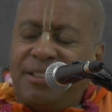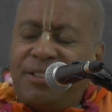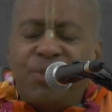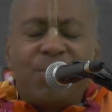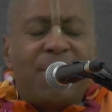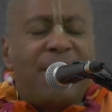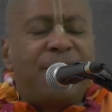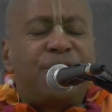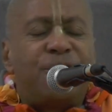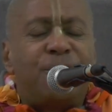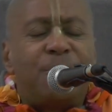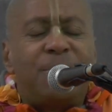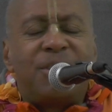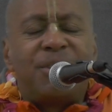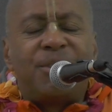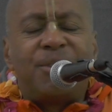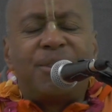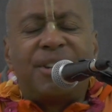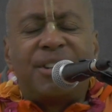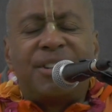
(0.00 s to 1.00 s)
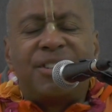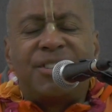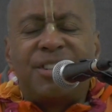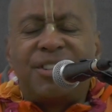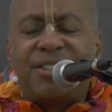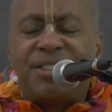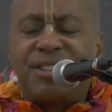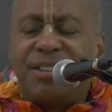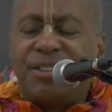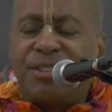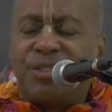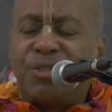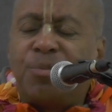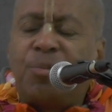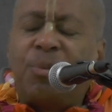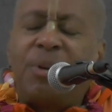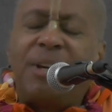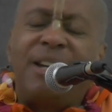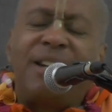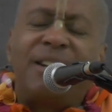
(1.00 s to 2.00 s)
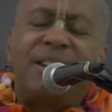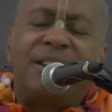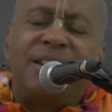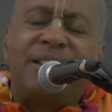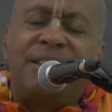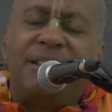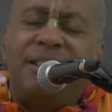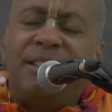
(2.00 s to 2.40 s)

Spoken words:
to enter material existence? Where